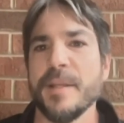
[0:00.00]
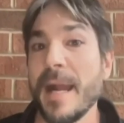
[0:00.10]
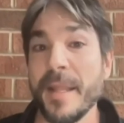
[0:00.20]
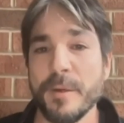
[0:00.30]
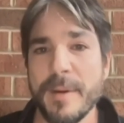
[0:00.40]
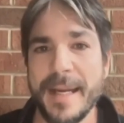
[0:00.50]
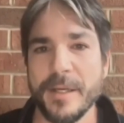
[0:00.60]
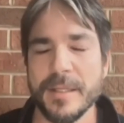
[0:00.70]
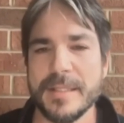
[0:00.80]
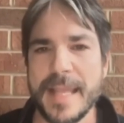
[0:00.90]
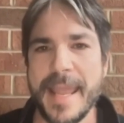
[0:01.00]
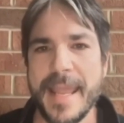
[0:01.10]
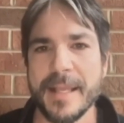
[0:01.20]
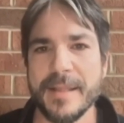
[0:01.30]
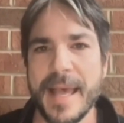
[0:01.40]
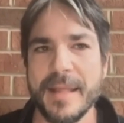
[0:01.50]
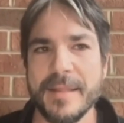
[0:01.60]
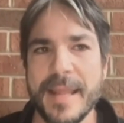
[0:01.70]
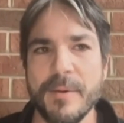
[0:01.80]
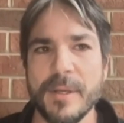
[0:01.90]
They're on the record saying
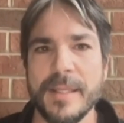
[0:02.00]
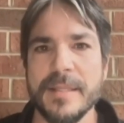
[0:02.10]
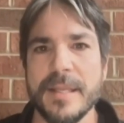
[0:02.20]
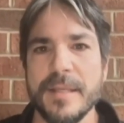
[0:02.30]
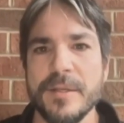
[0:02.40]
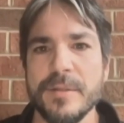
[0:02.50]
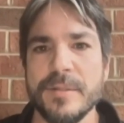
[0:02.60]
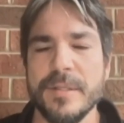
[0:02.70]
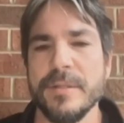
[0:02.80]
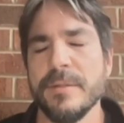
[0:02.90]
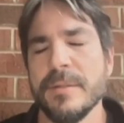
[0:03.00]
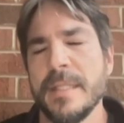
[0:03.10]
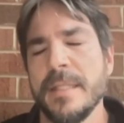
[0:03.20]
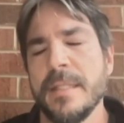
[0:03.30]
that they will continue to